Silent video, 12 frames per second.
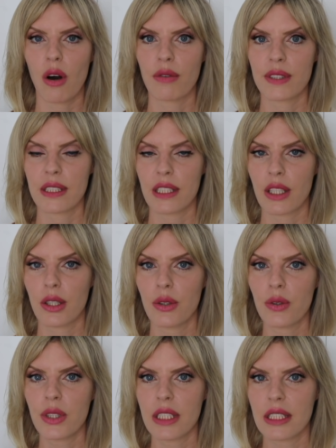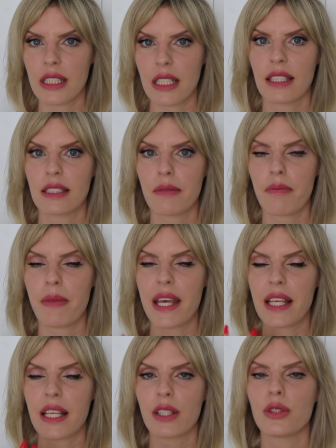of security and
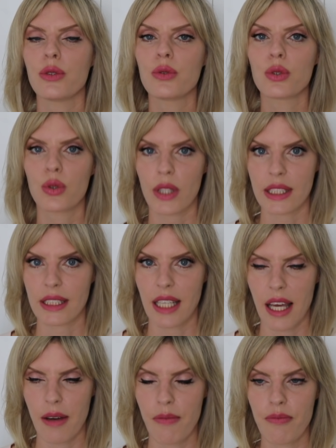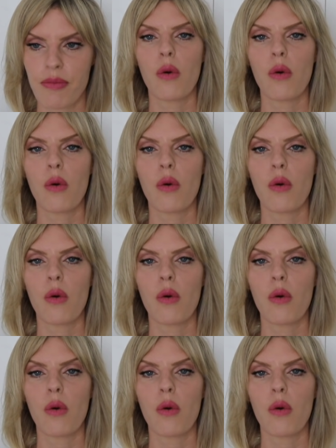making you trust him.